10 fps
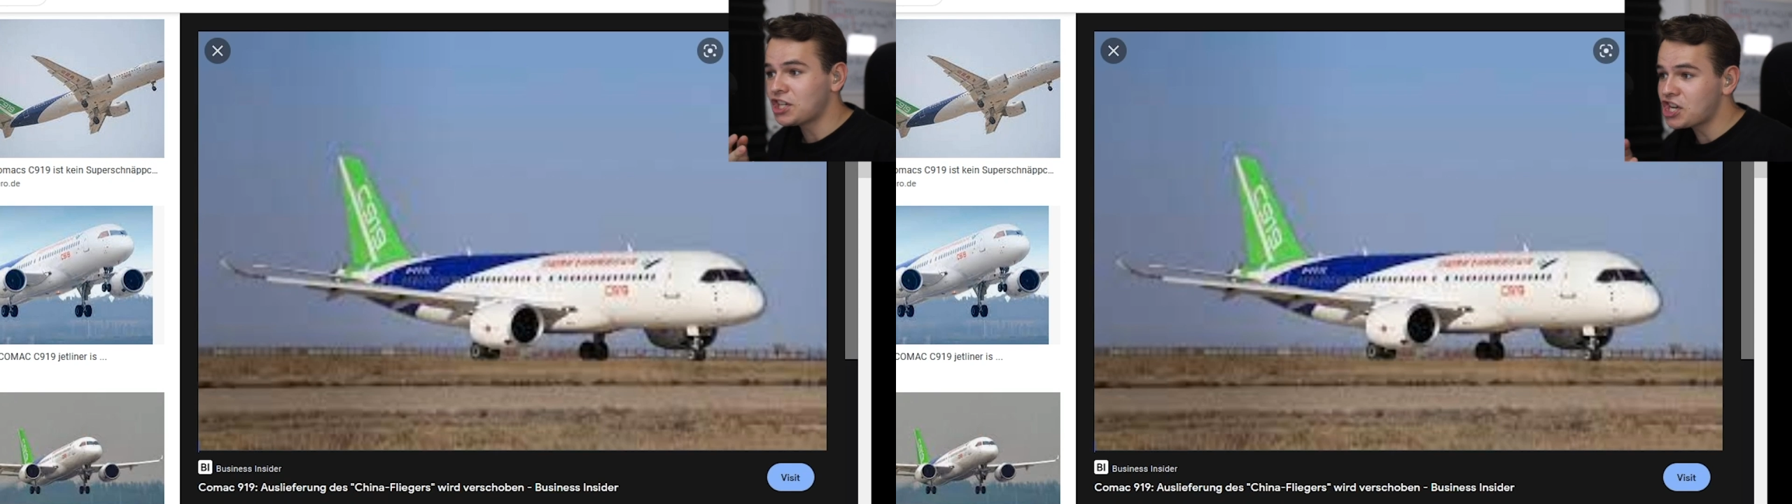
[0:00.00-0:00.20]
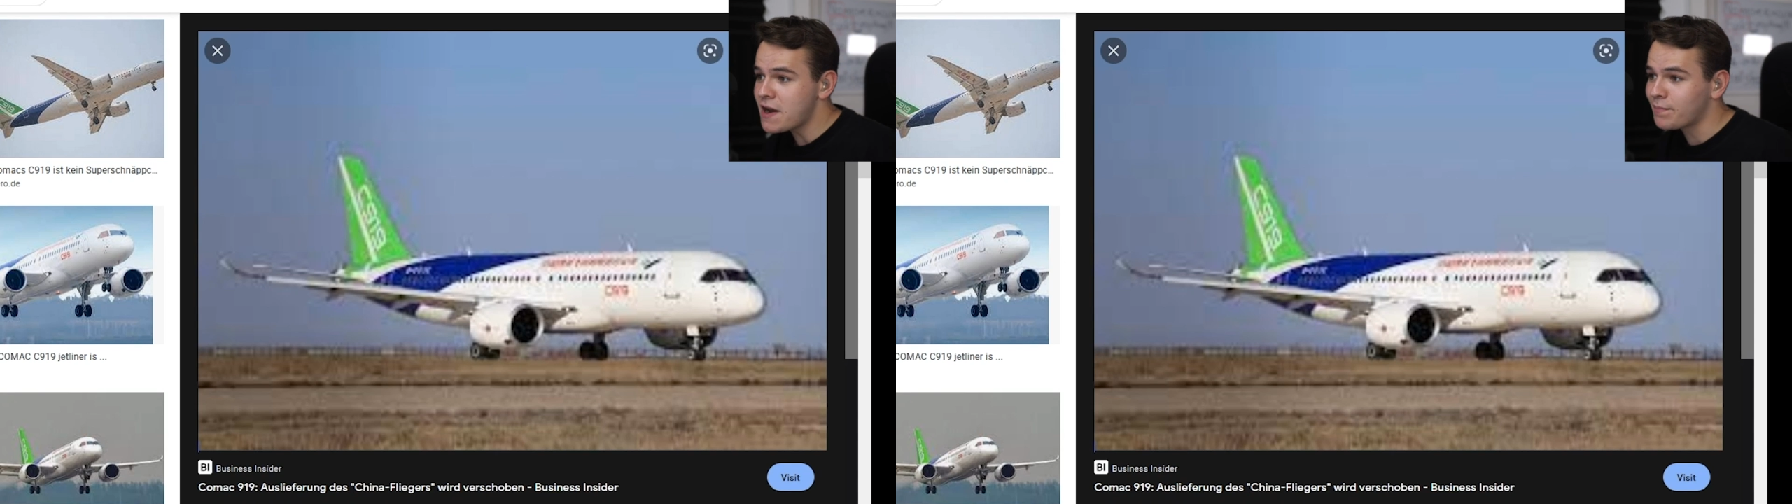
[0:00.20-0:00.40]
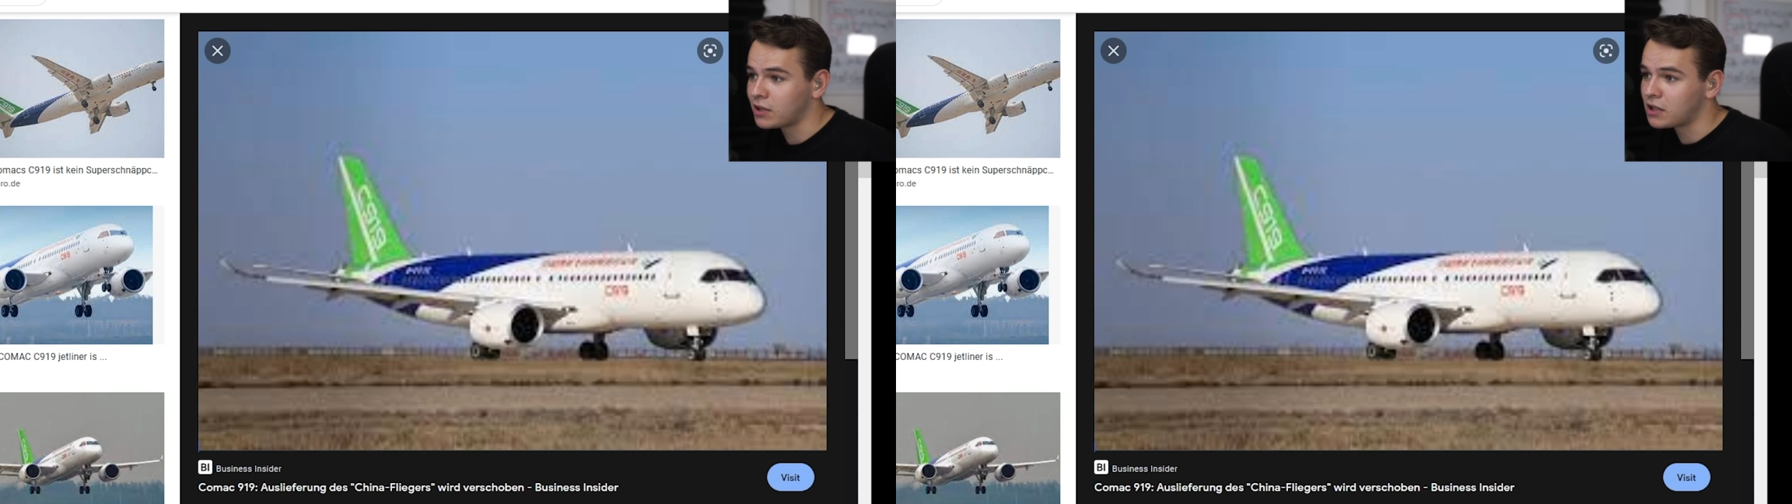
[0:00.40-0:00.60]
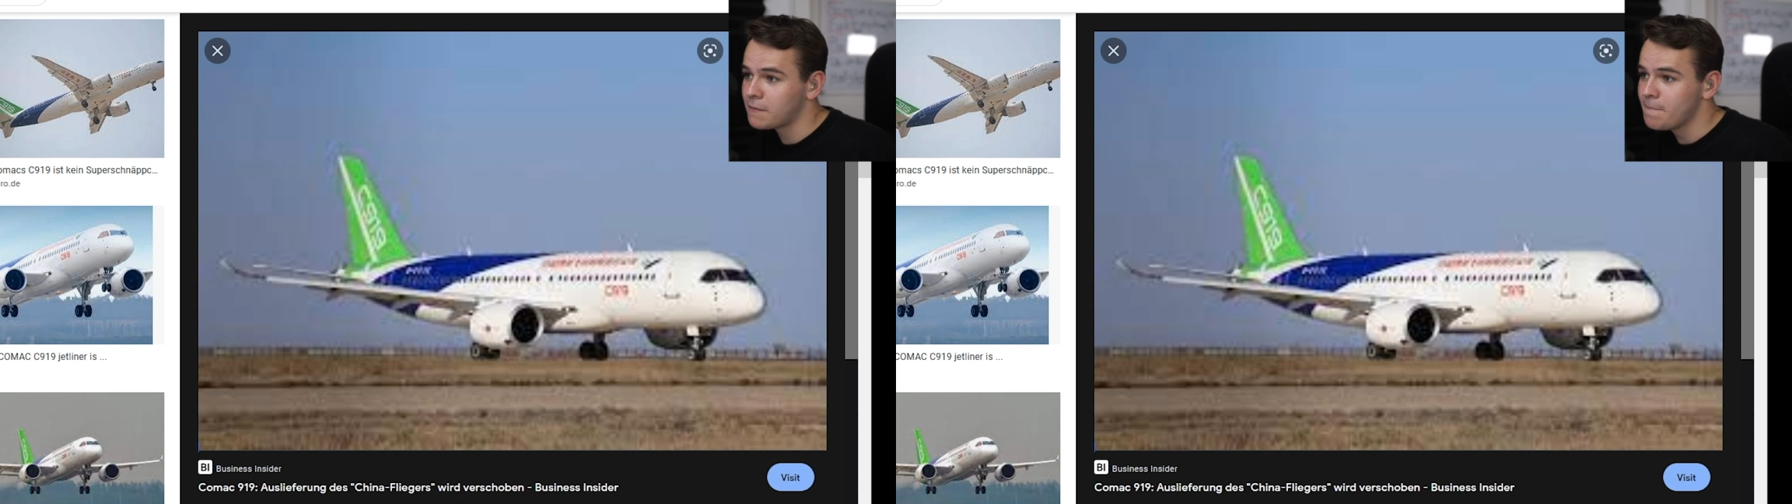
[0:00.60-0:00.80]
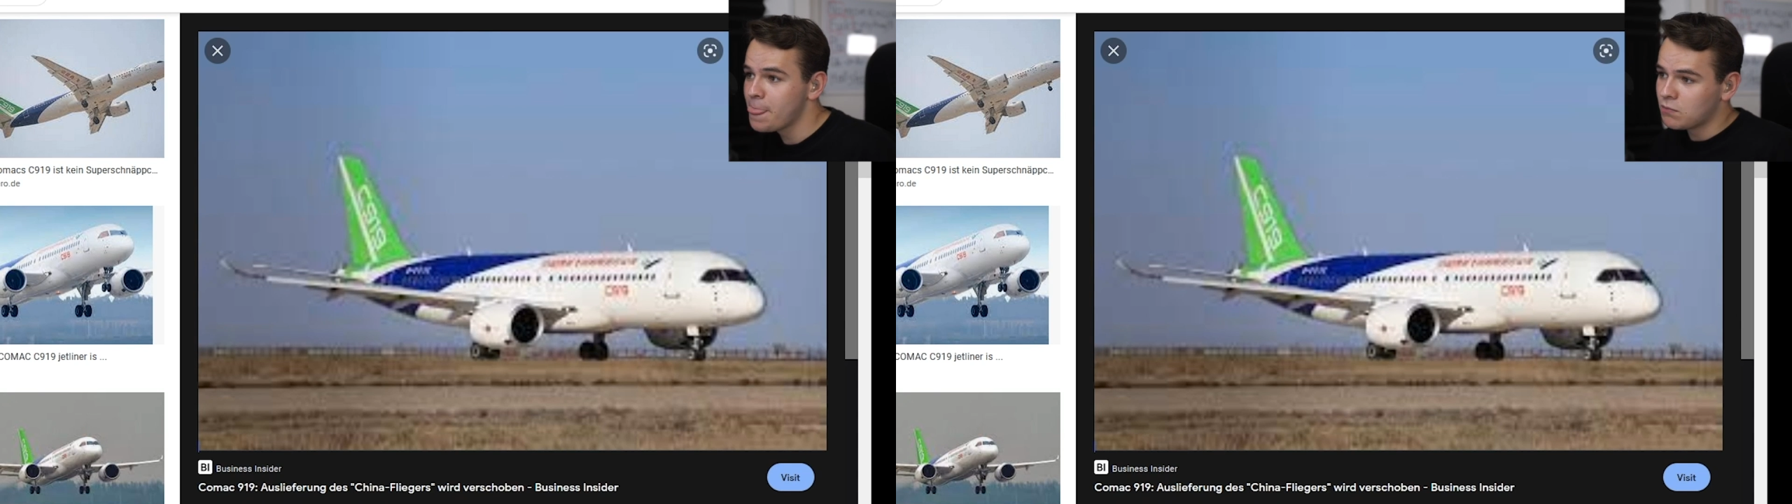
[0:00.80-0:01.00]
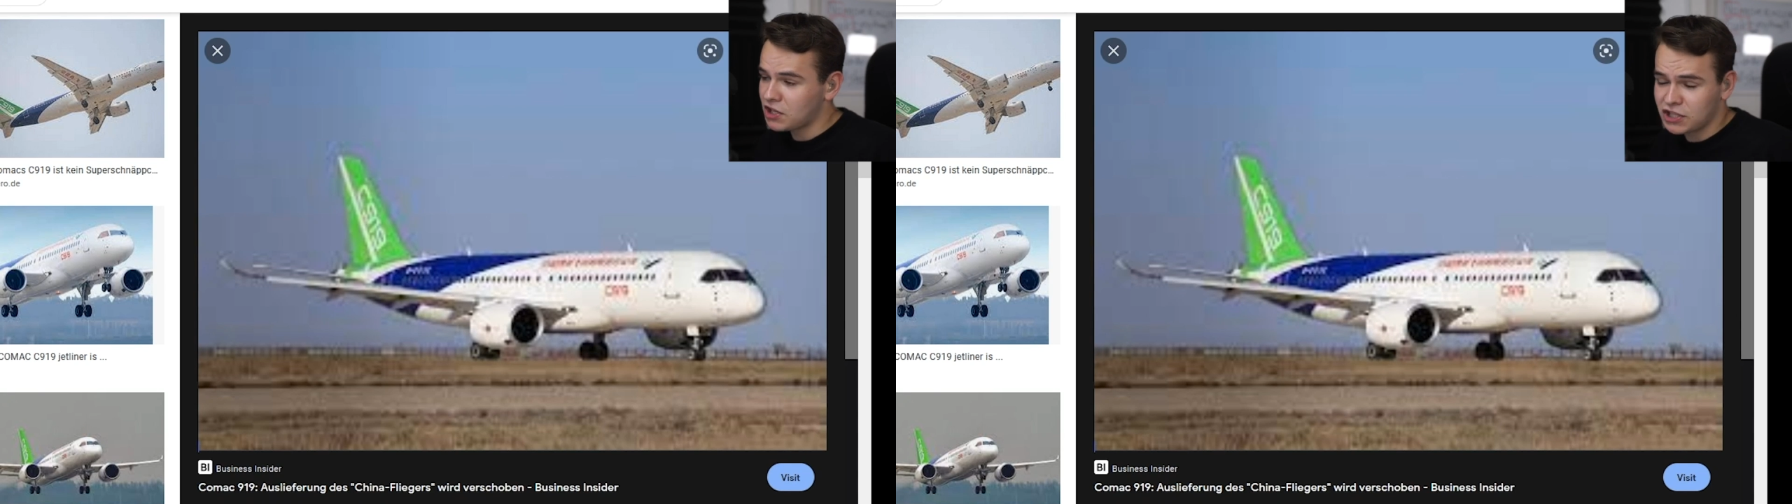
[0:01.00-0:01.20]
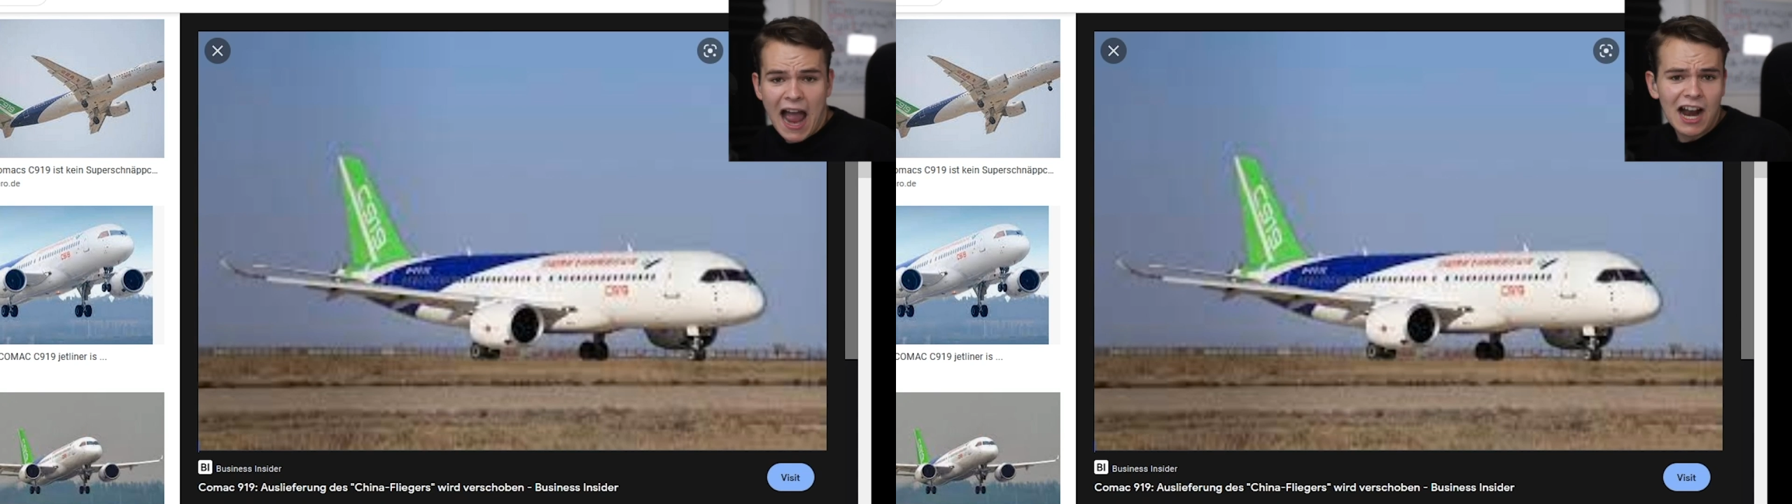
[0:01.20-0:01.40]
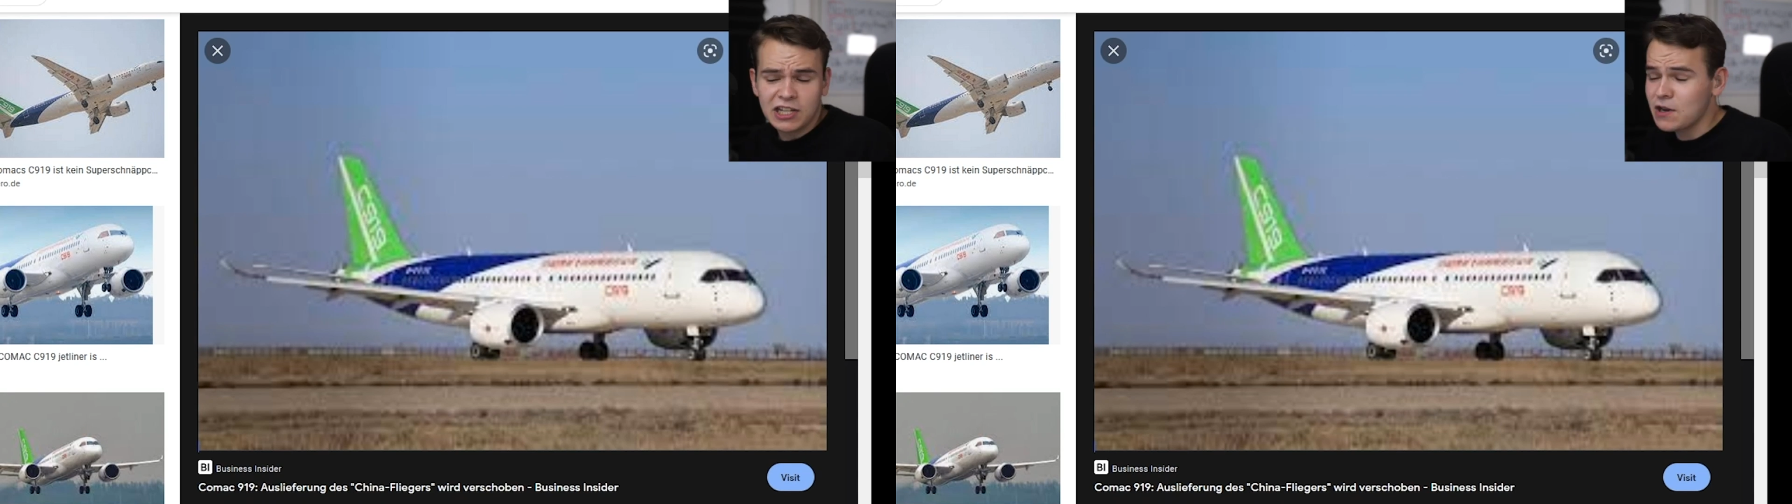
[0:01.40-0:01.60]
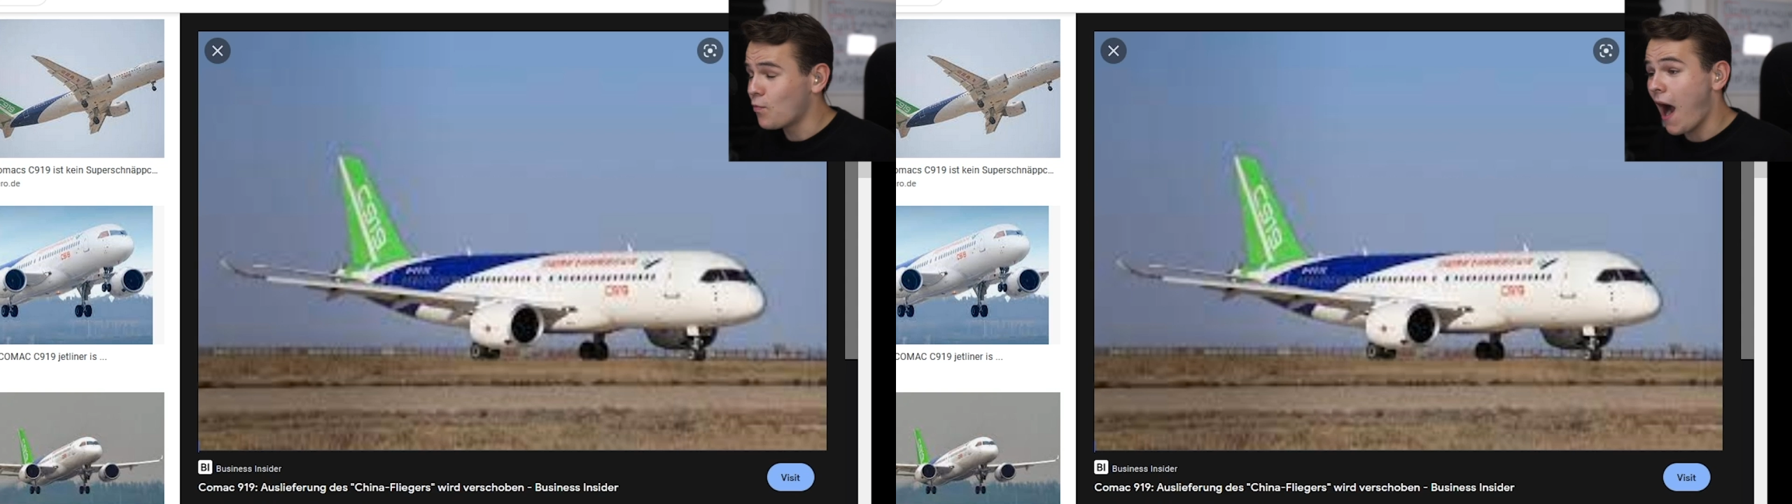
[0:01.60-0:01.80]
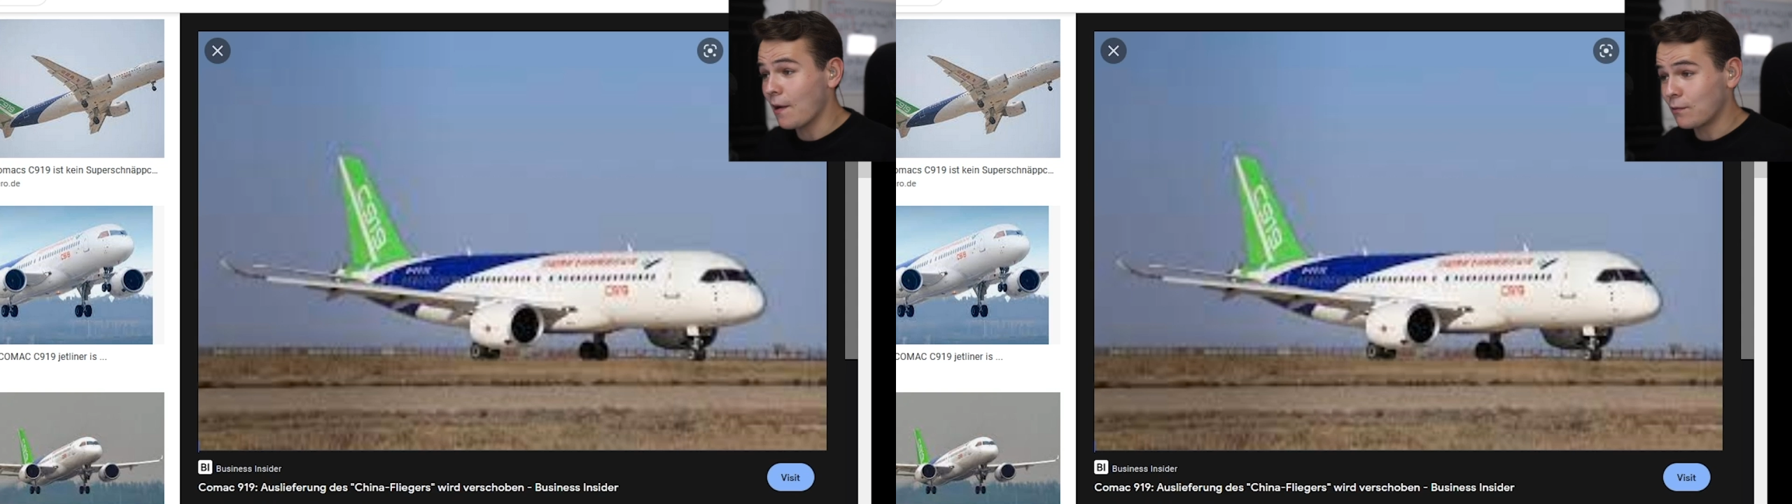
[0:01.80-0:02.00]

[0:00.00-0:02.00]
cheaper, which is actually why